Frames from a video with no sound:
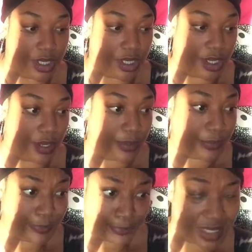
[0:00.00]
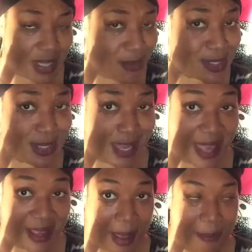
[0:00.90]
You know, there was,
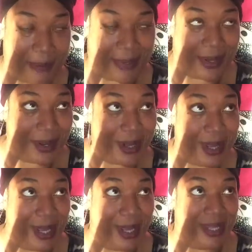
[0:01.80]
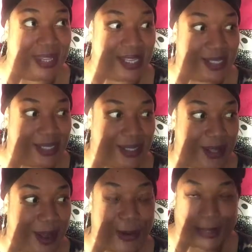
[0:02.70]
like, I remember this
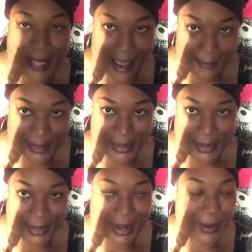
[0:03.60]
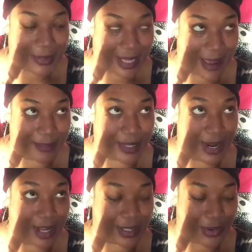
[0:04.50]
old time
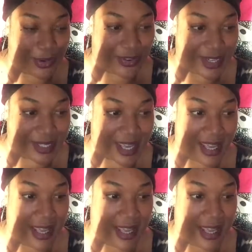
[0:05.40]
church chorus,